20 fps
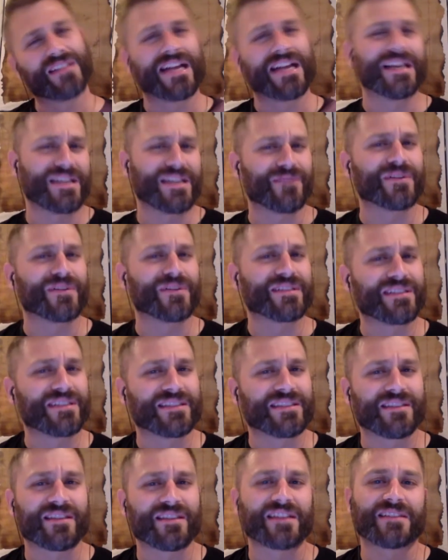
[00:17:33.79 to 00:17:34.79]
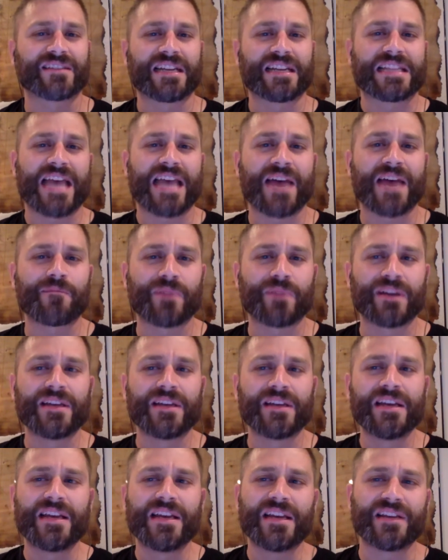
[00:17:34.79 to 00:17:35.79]
a lot of differences and things like that but
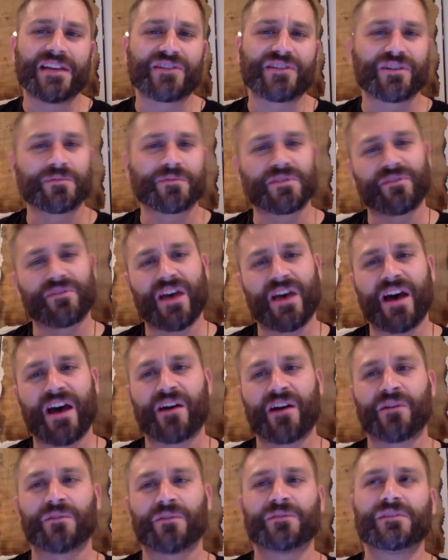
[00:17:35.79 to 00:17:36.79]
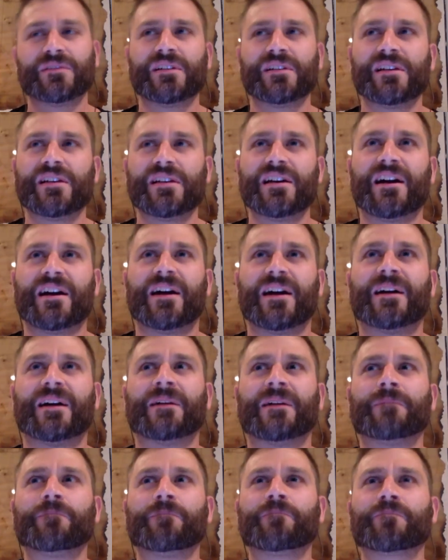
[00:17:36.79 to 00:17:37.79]
in terms of how
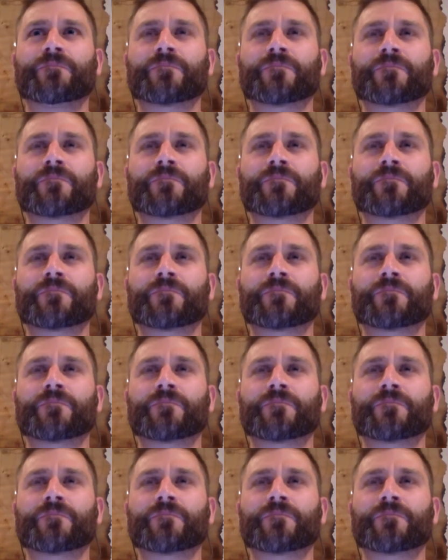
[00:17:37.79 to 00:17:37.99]
um,